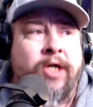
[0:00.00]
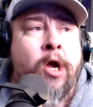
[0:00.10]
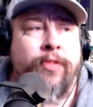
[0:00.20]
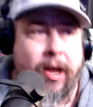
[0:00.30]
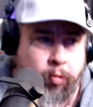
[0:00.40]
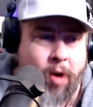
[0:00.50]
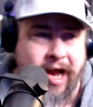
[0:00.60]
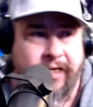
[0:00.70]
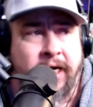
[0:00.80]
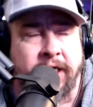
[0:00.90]
the
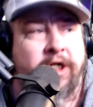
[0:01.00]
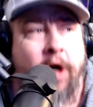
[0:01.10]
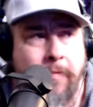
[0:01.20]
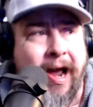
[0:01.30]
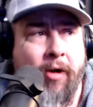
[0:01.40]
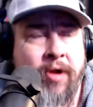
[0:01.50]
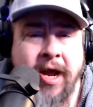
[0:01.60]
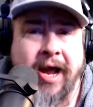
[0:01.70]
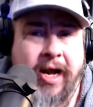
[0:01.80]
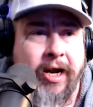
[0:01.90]
right to come out
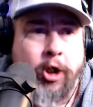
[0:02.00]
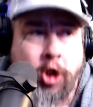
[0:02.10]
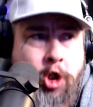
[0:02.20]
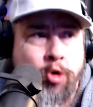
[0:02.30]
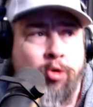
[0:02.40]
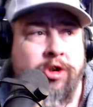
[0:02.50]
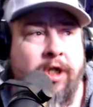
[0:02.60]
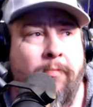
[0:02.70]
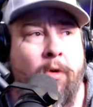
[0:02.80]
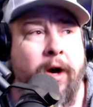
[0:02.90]
and accuse
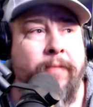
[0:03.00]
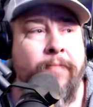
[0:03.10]
someone.